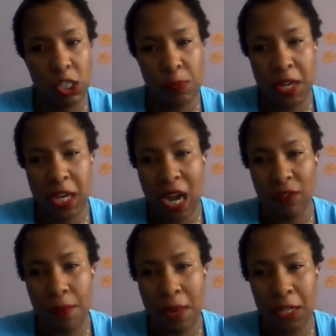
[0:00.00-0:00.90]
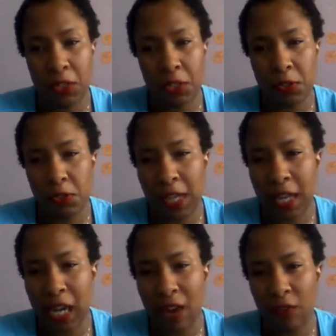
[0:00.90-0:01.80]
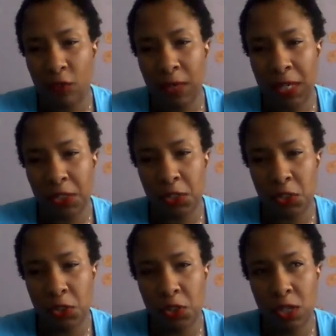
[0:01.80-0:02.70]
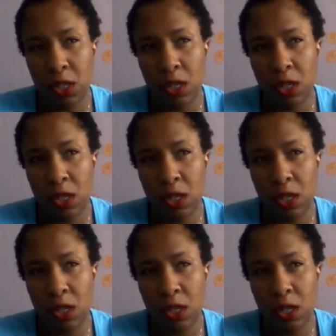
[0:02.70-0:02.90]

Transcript: speak your affirmations, think your affirmations,